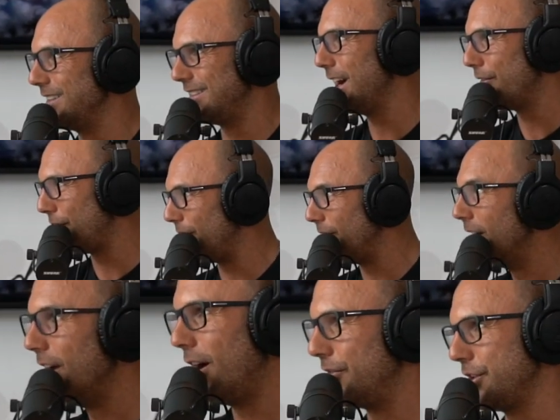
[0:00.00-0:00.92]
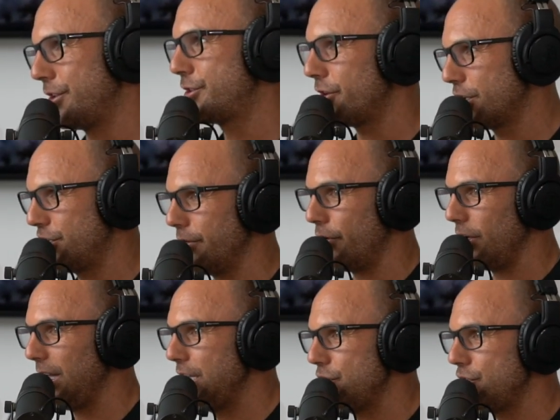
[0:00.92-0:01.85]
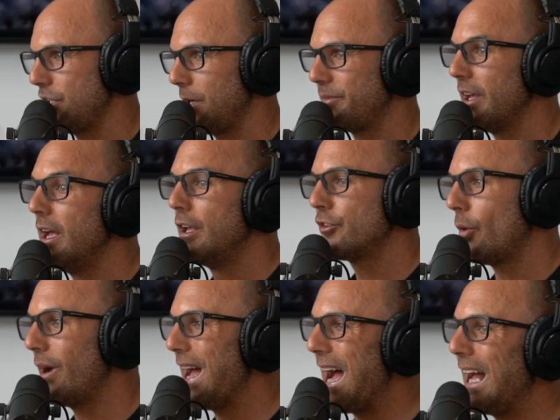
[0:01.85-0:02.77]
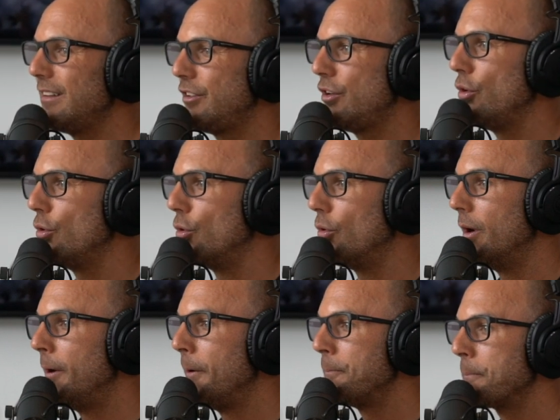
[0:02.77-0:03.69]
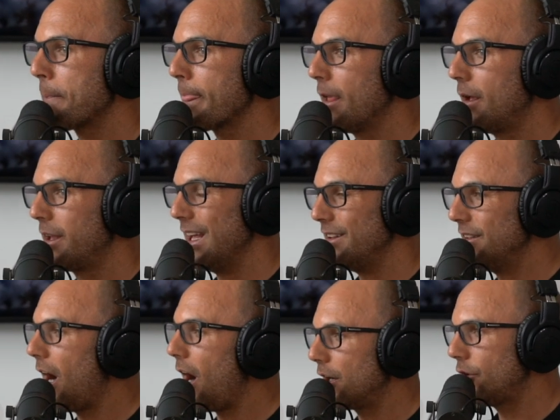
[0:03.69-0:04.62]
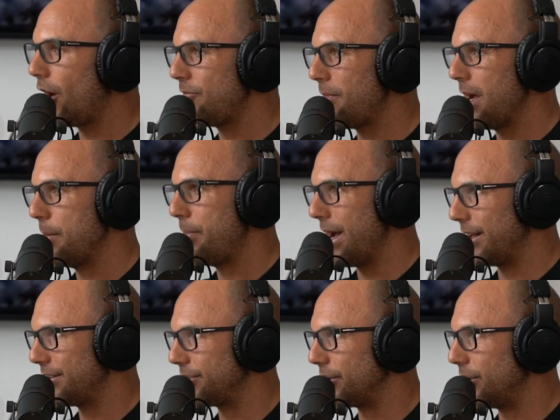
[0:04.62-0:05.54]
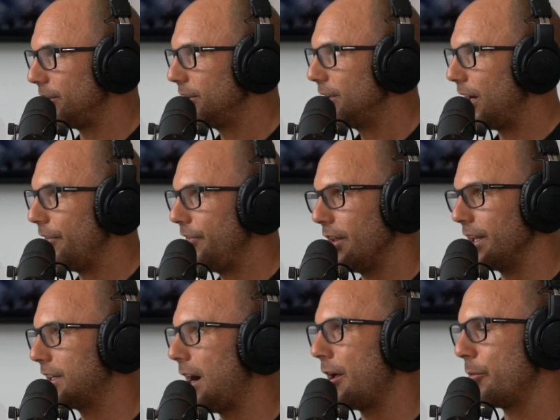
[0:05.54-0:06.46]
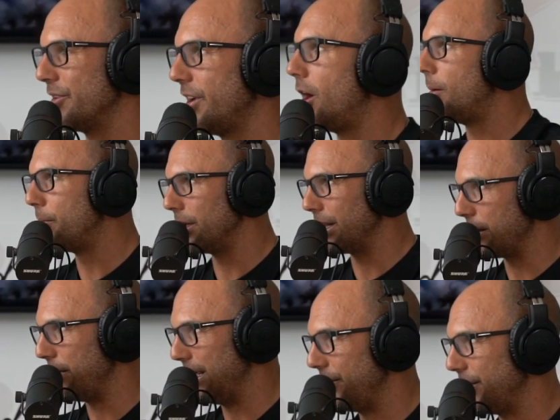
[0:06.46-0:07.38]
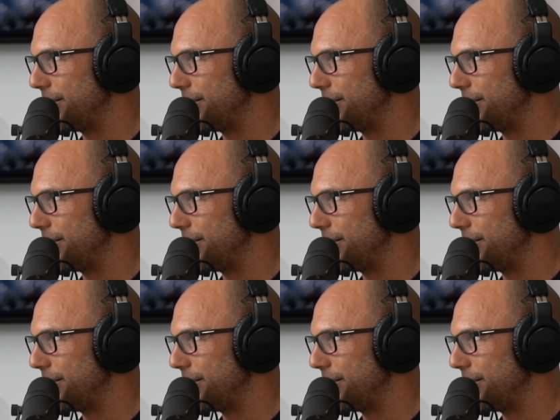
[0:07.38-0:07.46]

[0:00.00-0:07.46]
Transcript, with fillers: devil yeah. of destruction in relationships. So I had to get knocked off my pedestal. I feel like God was humbling me at the